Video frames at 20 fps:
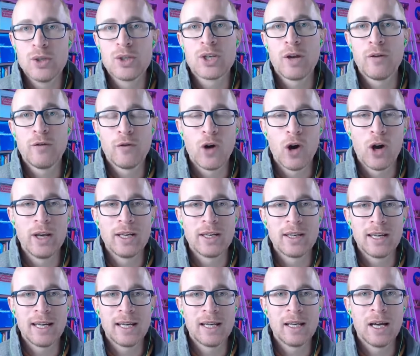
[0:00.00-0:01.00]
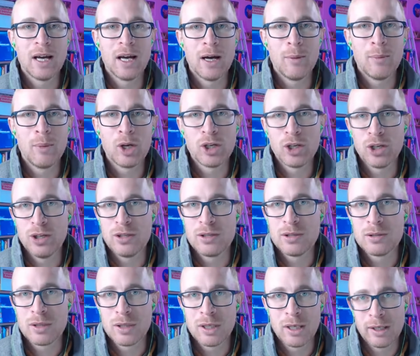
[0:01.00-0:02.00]
So finding a good
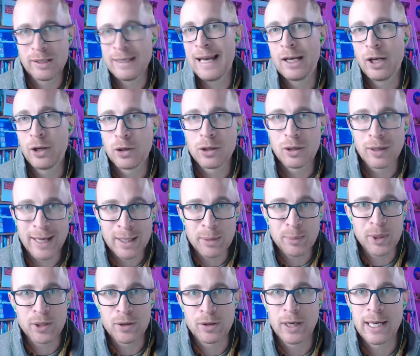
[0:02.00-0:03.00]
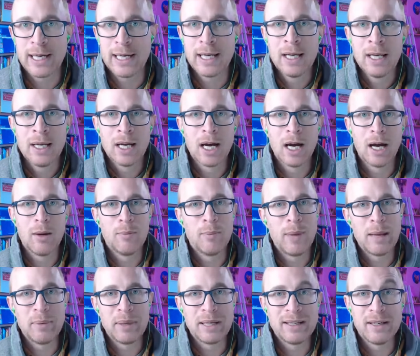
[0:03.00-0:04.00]
local apiary,
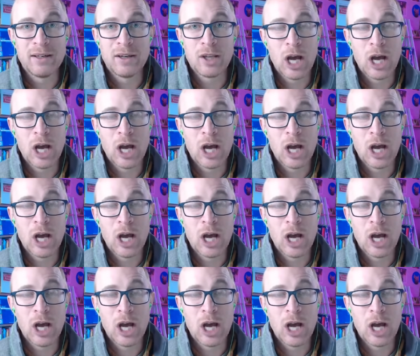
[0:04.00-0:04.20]
maybe